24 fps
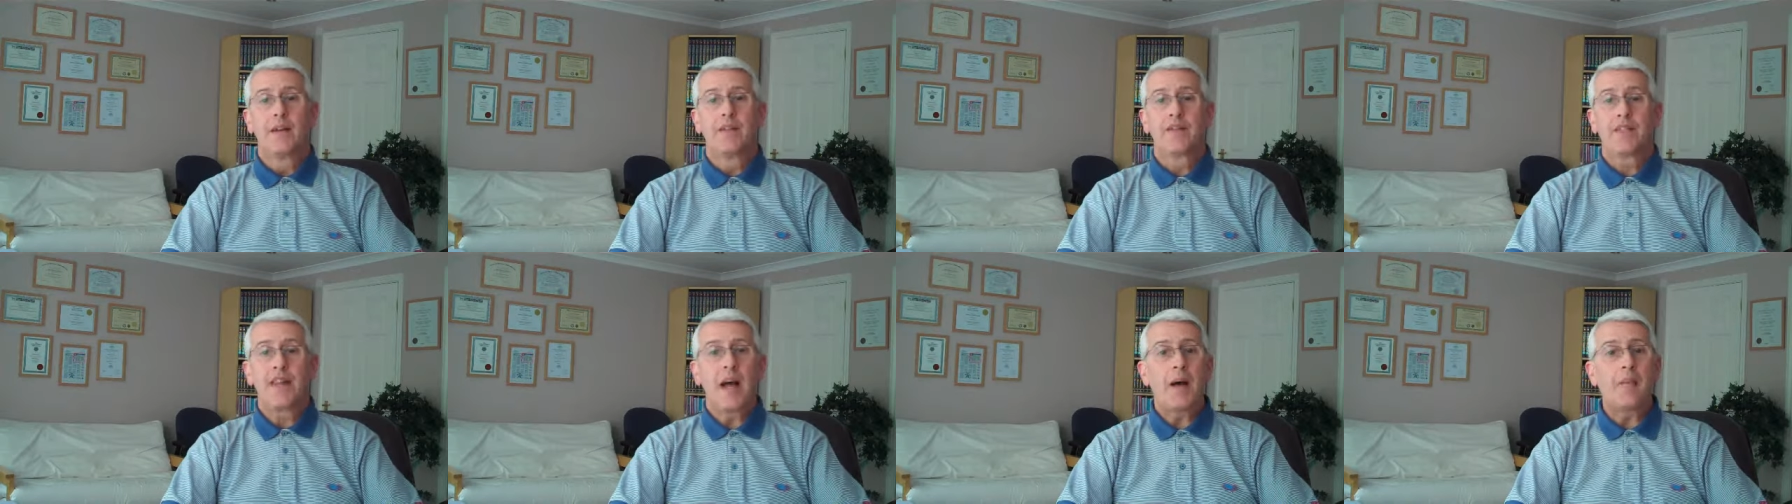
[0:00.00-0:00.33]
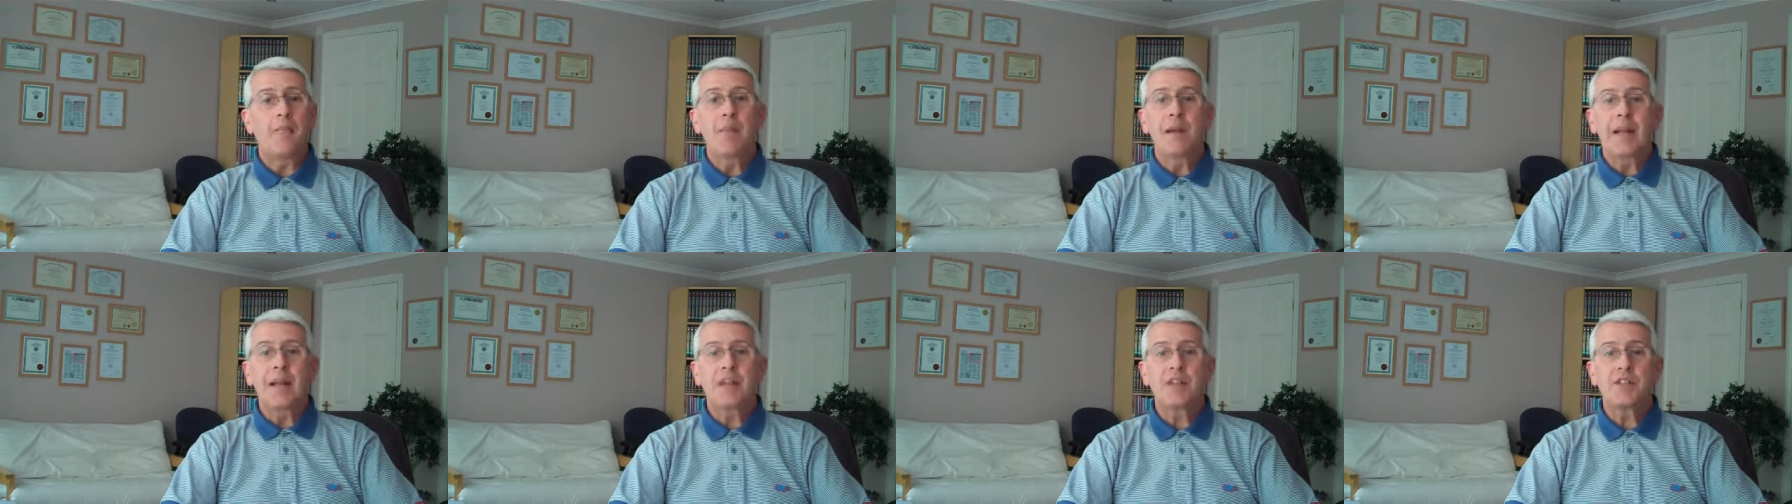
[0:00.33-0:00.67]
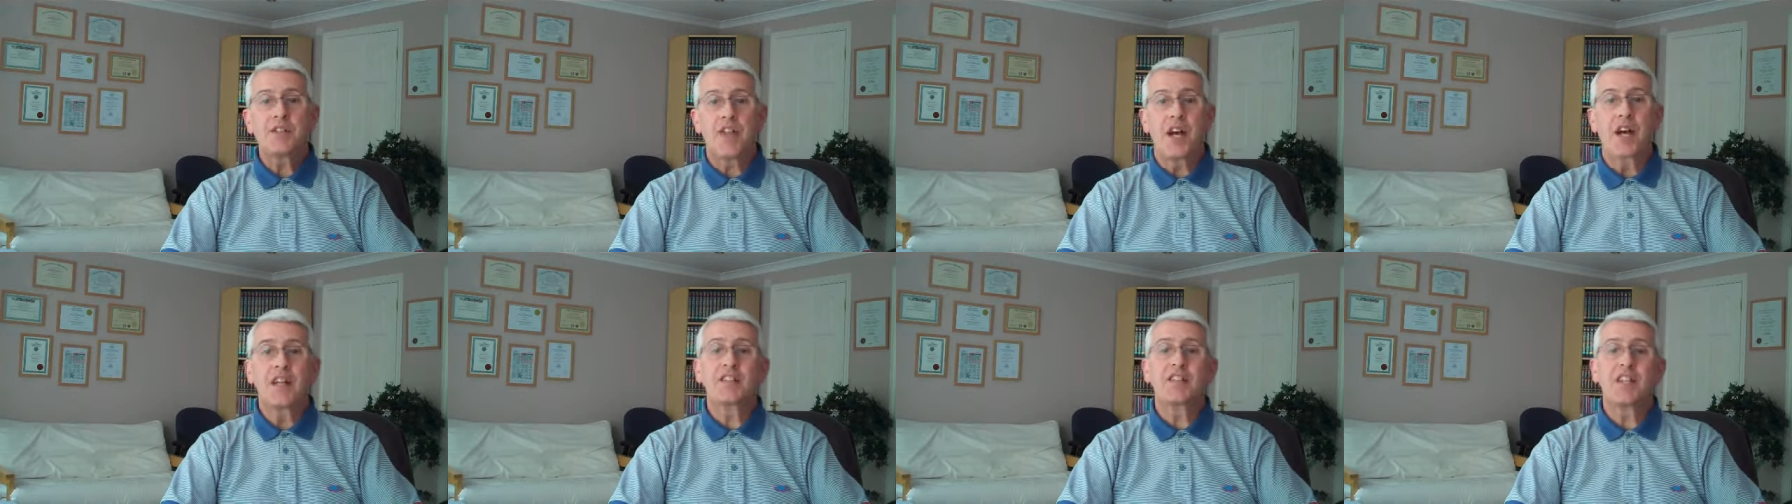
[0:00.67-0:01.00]
That means
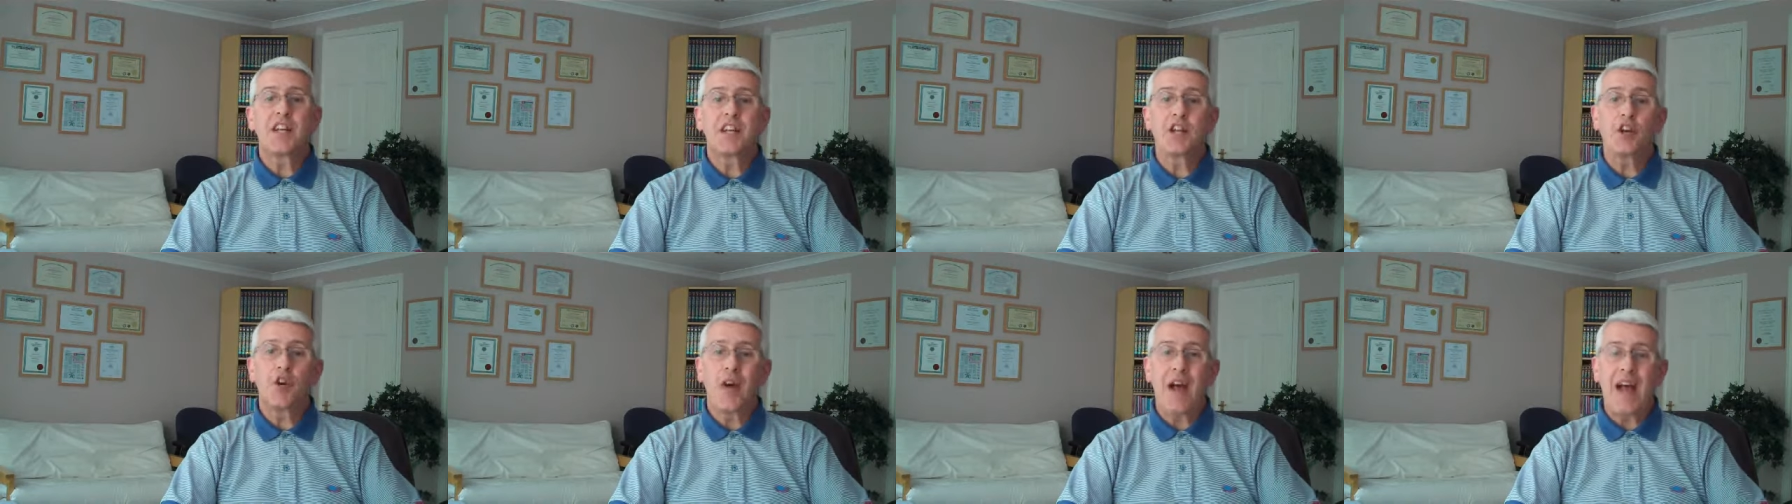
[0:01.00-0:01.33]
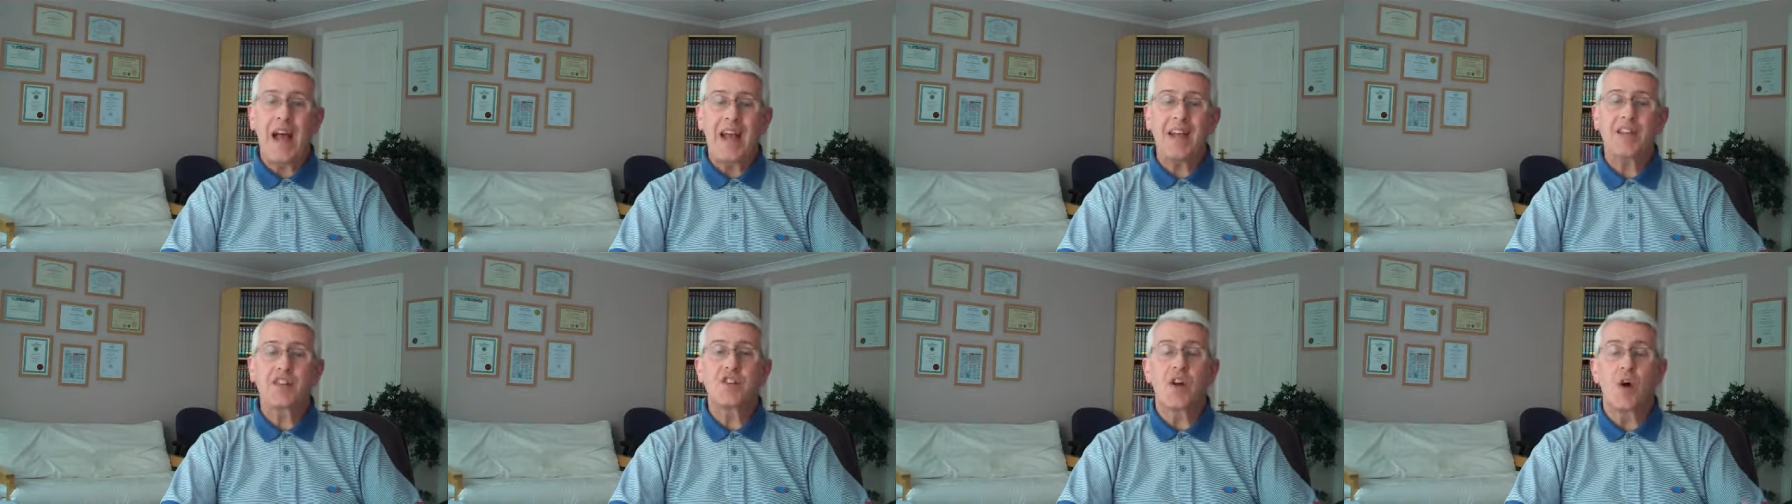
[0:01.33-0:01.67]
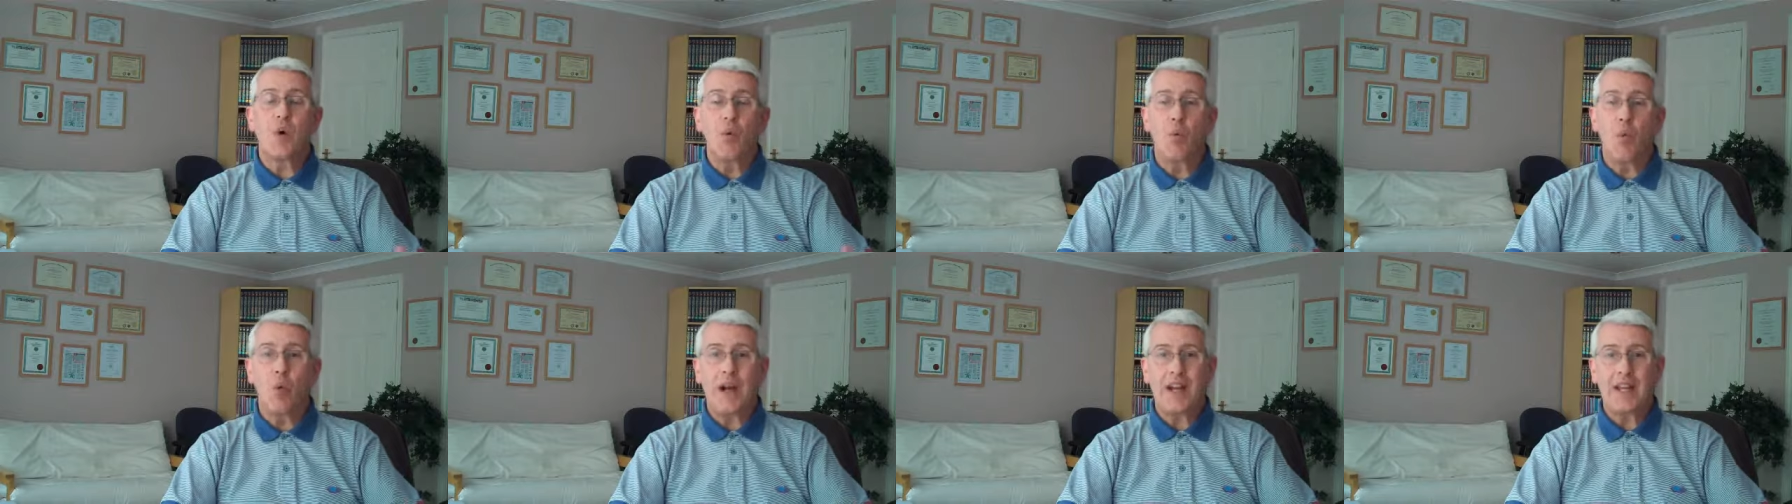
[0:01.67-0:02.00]
that until your hands
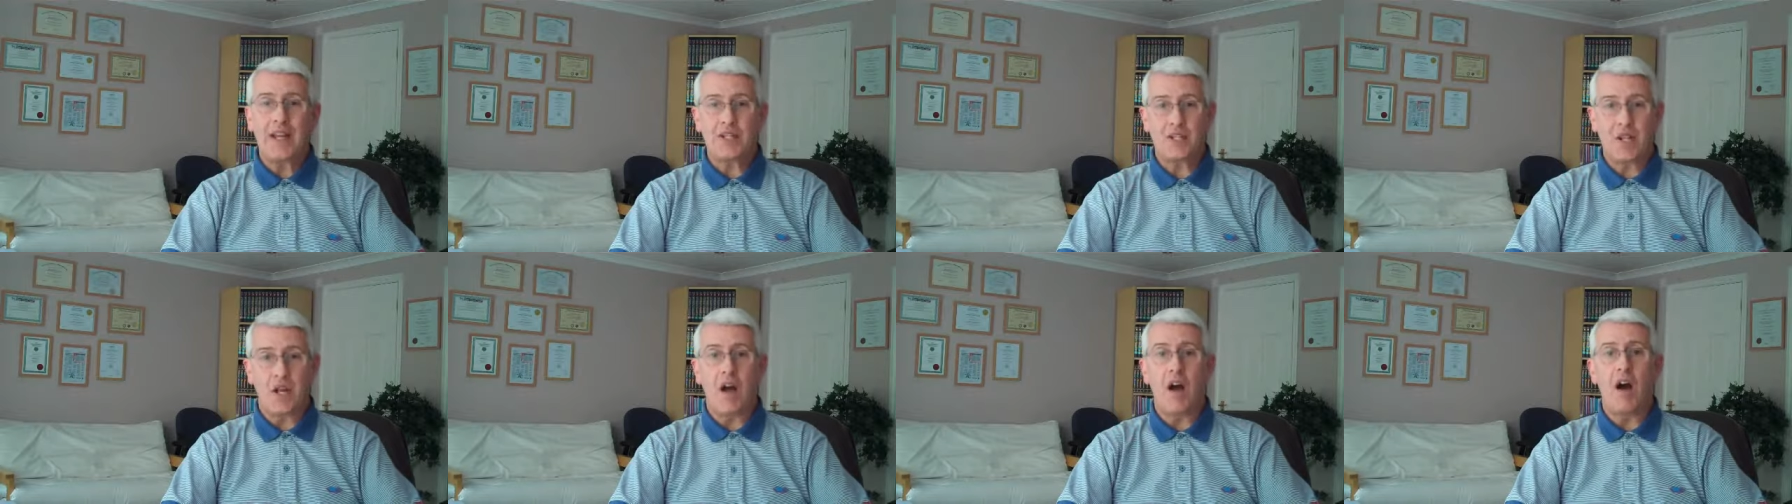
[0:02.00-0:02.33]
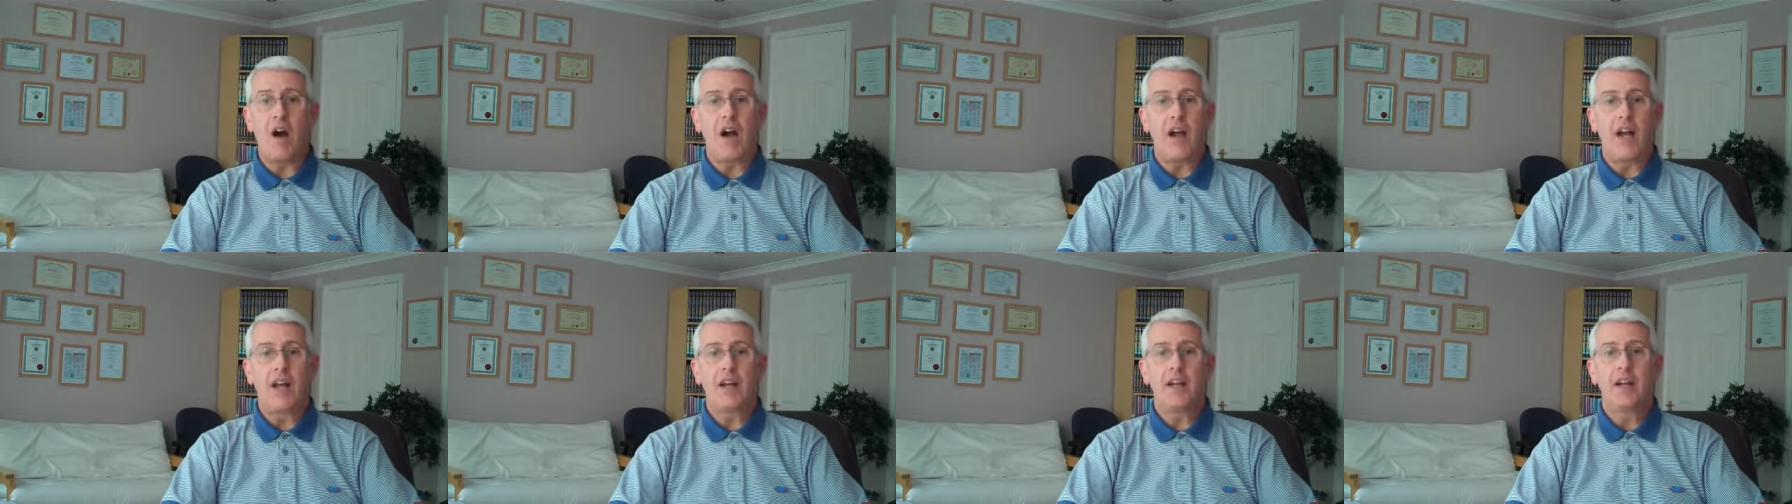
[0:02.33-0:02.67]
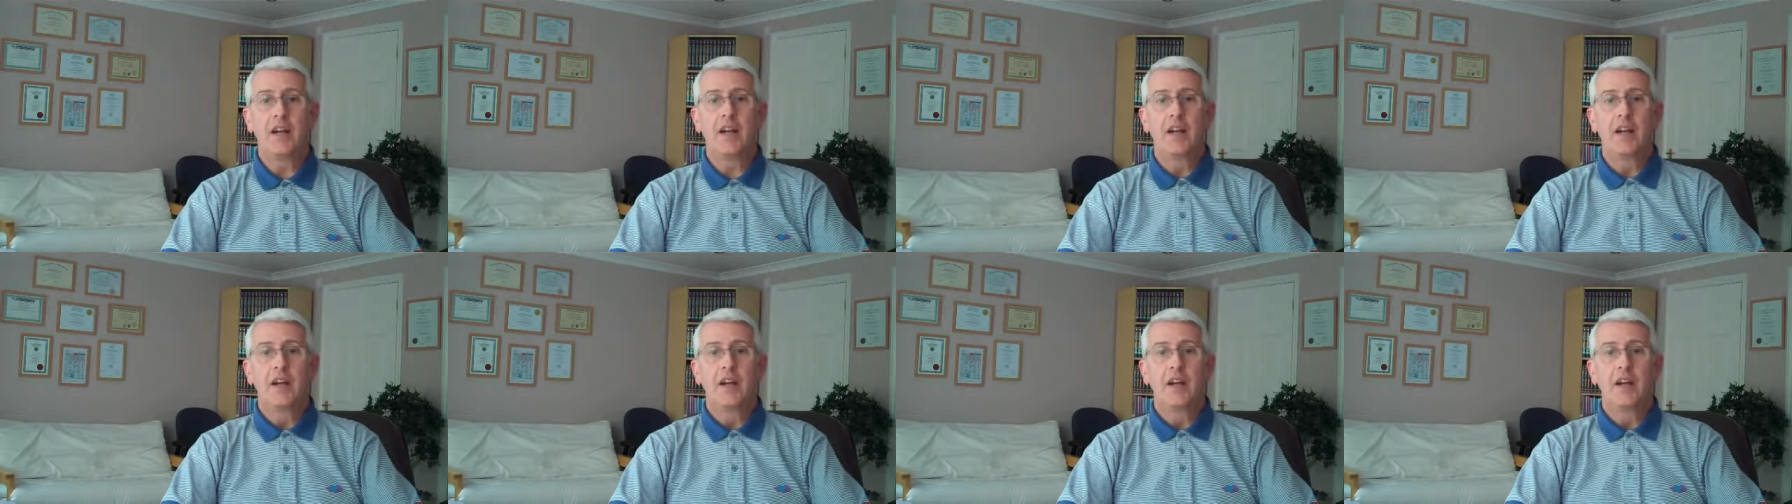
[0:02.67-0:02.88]
are waist high,